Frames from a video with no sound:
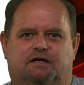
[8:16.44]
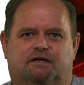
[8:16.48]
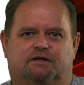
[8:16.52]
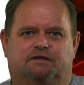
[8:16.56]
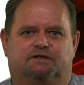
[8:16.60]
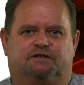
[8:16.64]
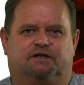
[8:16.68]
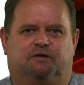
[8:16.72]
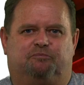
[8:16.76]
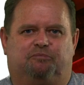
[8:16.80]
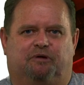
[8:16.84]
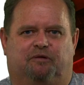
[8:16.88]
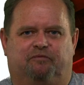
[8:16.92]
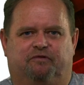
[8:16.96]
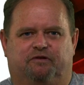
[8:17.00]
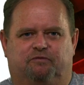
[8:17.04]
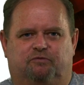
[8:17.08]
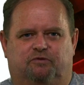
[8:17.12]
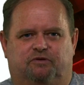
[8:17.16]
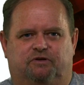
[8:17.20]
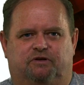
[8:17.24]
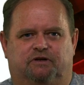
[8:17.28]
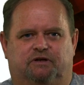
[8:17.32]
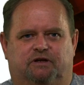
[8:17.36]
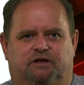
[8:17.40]
So probably
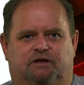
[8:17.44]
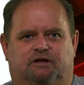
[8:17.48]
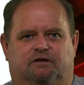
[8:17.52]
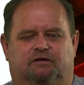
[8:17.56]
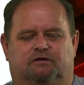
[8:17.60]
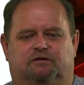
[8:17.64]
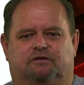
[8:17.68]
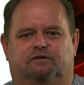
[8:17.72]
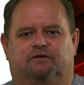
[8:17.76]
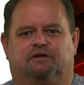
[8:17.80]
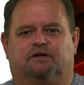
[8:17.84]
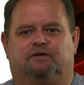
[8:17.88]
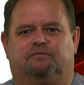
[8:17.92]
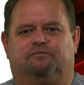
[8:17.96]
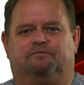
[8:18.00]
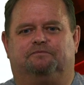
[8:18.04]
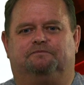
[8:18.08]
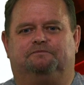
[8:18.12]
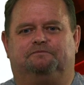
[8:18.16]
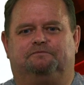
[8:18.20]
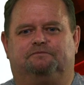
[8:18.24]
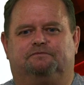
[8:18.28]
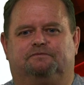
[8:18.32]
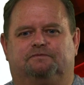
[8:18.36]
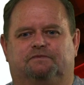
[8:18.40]
wouldn't include them.
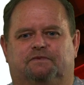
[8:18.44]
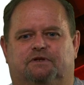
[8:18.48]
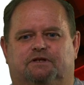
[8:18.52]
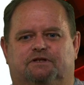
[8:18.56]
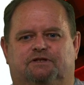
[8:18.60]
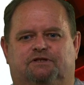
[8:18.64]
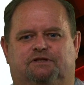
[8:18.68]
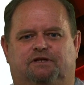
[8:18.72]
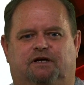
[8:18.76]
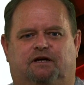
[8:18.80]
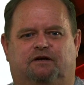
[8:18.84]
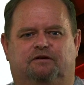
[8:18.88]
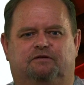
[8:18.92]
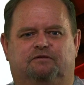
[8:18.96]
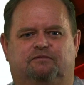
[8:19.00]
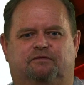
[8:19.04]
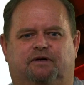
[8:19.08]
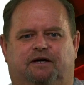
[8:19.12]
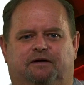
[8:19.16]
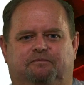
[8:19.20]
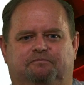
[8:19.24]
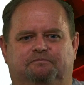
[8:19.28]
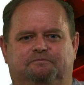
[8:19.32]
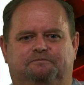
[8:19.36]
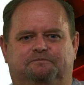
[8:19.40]

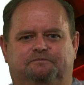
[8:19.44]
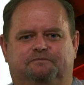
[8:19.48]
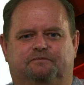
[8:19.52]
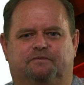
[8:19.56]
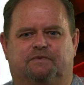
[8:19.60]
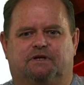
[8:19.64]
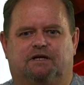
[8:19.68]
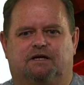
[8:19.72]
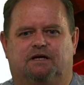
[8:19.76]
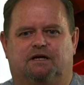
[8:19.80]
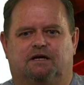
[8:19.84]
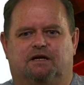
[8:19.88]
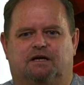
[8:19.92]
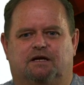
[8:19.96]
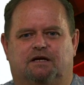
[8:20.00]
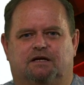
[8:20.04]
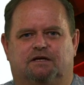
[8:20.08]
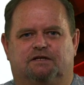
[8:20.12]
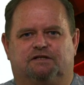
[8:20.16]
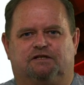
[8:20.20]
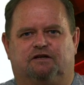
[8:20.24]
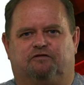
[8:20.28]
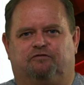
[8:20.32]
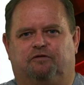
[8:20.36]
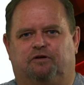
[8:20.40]
So
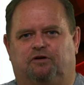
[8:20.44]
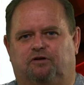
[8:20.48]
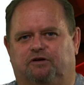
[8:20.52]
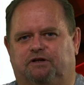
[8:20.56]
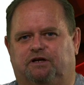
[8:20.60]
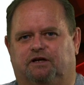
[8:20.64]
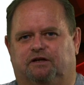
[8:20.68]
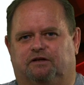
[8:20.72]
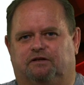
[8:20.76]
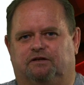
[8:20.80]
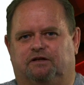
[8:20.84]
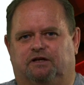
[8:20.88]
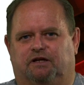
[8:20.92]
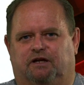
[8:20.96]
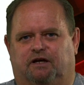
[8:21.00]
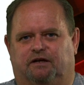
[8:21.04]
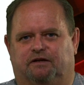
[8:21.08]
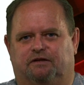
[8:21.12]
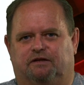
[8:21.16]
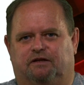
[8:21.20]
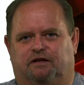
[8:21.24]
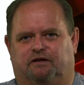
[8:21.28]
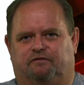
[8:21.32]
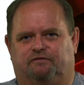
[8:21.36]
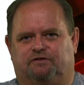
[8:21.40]
so if we look at, you know,
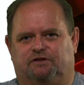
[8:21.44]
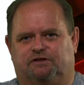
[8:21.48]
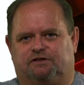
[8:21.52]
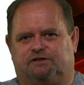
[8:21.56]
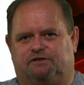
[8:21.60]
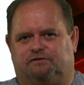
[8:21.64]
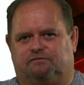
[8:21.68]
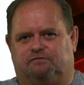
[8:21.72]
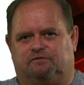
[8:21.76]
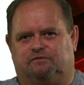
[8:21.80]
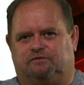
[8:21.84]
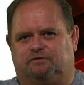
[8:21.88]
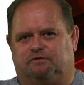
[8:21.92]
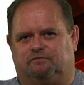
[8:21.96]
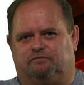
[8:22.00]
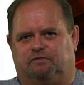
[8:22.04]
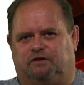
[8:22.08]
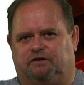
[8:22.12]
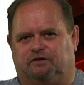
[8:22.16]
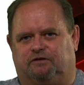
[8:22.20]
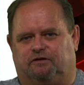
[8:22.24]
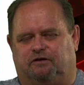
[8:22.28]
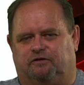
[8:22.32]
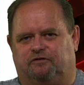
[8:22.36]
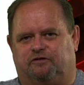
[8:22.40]
they've just
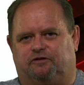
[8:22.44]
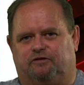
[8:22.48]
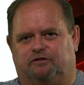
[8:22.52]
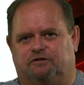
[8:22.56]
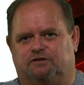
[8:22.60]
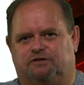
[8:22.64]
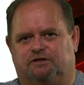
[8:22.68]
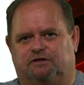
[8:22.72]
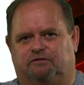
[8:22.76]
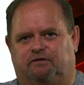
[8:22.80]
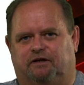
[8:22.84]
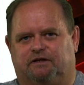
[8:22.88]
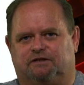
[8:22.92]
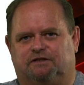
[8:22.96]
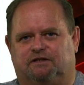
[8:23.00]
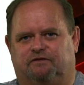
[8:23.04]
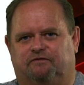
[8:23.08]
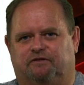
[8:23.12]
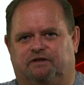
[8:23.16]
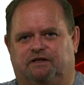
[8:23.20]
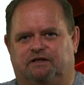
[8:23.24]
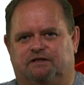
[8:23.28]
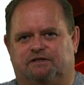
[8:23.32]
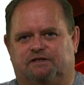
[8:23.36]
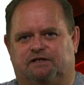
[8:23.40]
gone through two
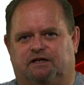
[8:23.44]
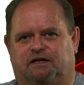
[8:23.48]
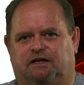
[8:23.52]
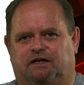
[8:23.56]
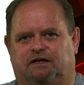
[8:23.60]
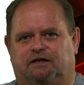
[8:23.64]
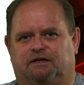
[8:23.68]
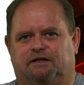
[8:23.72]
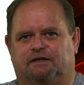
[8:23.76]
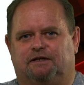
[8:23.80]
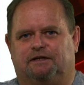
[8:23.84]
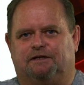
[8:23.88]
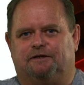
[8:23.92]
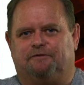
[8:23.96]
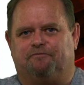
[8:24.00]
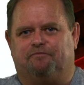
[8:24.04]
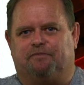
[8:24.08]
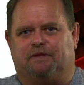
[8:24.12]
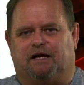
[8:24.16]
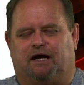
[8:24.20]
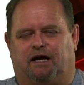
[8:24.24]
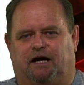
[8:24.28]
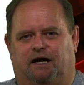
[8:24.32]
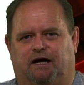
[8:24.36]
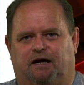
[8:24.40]
activities there.
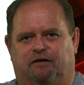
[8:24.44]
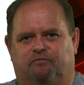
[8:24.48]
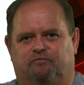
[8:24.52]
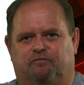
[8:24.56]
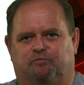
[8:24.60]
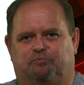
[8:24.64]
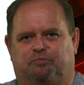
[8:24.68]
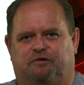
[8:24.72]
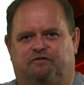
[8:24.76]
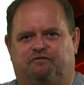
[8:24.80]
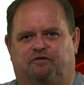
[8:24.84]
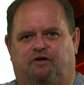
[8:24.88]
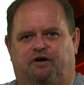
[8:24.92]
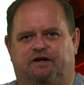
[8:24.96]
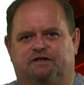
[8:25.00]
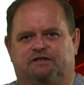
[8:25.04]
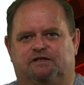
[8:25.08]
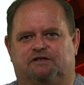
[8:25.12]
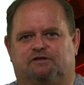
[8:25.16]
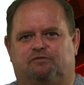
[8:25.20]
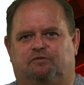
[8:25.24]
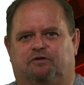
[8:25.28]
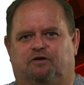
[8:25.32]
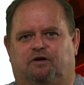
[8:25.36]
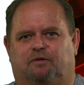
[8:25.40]
Provides
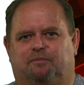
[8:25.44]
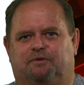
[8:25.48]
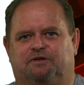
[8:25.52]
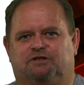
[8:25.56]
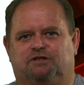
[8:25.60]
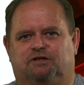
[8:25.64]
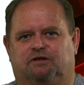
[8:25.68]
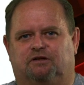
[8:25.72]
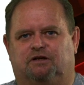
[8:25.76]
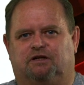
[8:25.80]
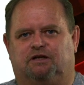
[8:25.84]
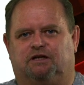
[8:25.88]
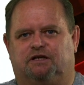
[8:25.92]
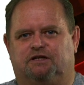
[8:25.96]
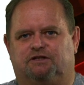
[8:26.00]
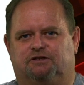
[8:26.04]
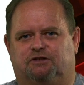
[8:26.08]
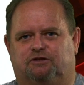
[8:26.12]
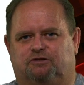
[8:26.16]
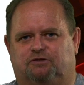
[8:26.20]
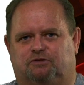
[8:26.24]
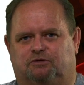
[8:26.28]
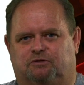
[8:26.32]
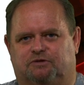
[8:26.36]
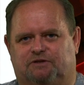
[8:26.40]
us with opportunities to
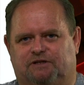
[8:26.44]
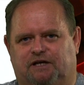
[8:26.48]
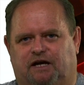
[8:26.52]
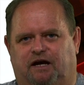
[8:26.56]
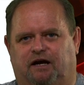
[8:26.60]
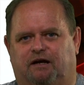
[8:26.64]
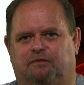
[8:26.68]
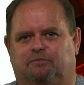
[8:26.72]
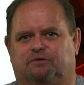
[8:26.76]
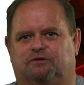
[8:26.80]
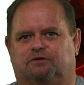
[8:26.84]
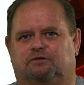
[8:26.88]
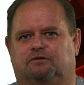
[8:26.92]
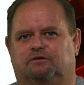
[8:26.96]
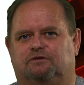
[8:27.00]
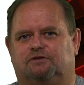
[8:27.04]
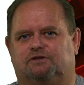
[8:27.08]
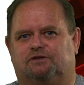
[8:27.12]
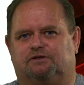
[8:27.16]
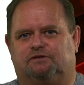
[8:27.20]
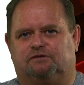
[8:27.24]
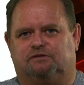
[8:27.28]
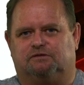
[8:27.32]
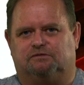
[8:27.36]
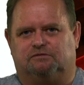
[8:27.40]
draw
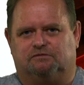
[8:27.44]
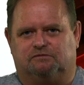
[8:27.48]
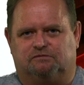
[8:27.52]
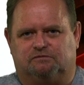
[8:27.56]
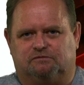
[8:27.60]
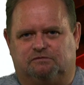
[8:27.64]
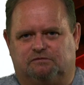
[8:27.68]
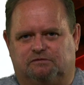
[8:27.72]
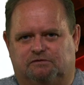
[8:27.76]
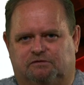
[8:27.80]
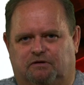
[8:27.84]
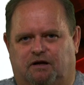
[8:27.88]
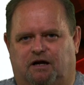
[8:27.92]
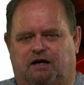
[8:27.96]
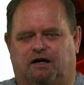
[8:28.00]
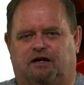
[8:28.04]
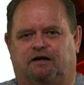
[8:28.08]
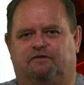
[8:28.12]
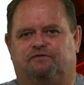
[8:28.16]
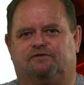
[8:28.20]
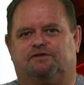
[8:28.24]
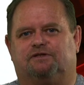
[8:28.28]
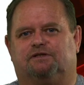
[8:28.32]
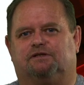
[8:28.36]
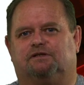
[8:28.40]
tables,
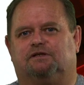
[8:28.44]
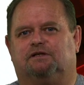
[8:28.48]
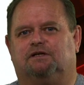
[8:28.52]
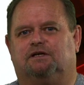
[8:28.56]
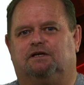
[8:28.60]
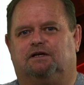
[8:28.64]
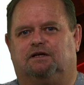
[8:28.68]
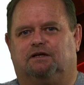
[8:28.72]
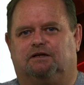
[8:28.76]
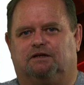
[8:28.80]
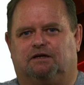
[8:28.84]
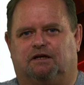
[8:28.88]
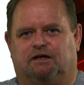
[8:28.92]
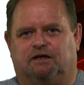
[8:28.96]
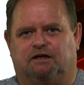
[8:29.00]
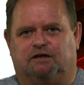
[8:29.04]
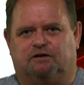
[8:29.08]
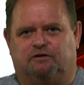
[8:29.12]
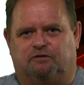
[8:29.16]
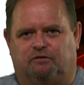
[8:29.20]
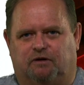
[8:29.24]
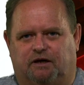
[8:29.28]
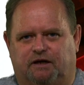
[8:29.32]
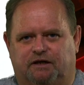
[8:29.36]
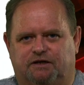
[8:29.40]
graphs, get
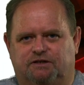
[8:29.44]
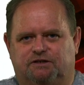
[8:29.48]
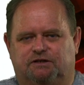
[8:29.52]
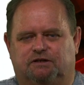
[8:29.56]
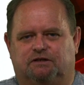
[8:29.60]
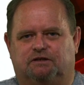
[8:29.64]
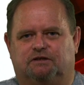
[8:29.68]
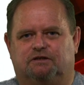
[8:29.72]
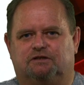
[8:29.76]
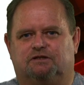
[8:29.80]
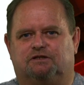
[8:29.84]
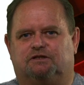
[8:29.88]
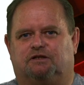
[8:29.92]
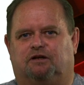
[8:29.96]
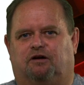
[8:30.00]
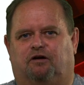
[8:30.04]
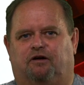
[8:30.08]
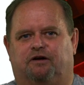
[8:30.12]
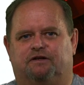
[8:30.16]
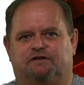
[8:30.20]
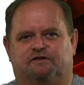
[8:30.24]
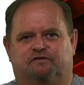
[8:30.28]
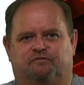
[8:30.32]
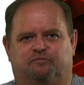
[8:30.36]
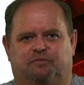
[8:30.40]
equations,
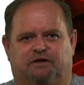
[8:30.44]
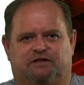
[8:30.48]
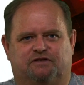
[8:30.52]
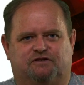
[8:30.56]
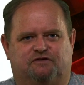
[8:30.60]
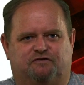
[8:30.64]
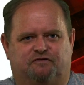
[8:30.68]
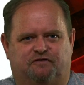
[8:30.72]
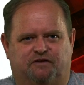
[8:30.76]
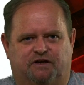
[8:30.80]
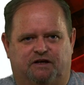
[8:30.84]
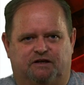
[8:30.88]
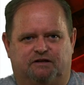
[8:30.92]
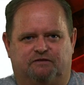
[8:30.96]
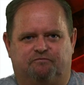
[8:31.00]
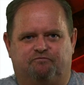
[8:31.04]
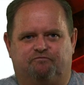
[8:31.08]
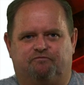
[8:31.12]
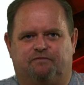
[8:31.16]
lines of best fit,